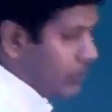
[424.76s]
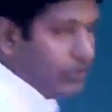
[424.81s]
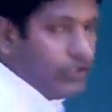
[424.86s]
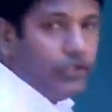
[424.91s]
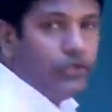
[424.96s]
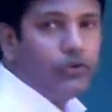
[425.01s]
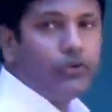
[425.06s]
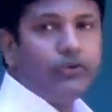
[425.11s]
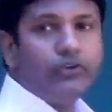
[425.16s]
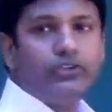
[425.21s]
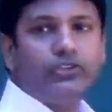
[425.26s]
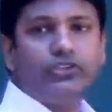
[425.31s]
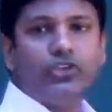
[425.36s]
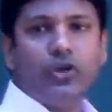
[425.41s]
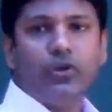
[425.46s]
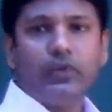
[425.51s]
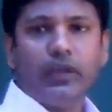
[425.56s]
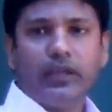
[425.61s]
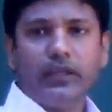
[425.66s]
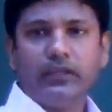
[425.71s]
You don't
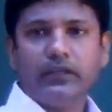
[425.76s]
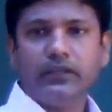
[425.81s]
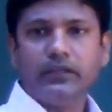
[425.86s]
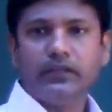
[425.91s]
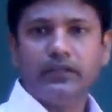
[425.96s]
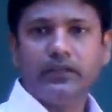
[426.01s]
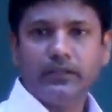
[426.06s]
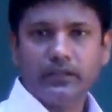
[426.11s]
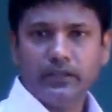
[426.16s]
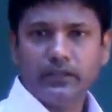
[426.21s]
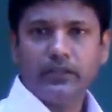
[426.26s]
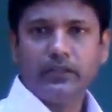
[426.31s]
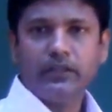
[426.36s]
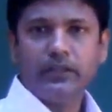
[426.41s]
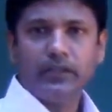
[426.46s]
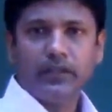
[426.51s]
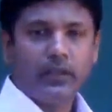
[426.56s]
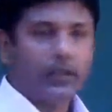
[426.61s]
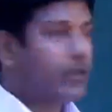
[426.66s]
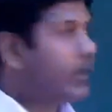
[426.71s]
show it.
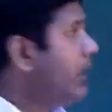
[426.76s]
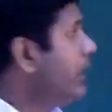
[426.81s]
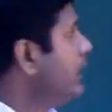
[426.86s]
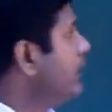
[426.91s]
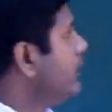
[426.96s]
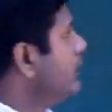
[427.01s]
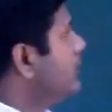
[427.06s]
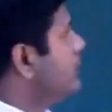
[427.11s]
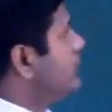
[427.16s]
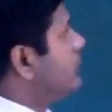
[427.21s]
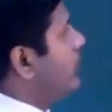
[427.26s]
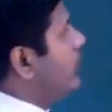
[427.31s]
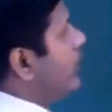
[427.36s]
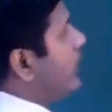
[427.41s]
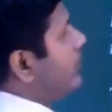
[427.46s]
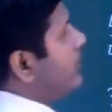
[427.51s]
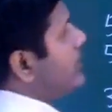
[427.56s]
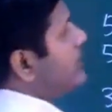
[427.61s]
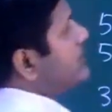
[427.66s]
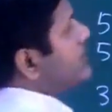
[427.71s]
Okay? So
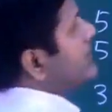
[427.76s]
that means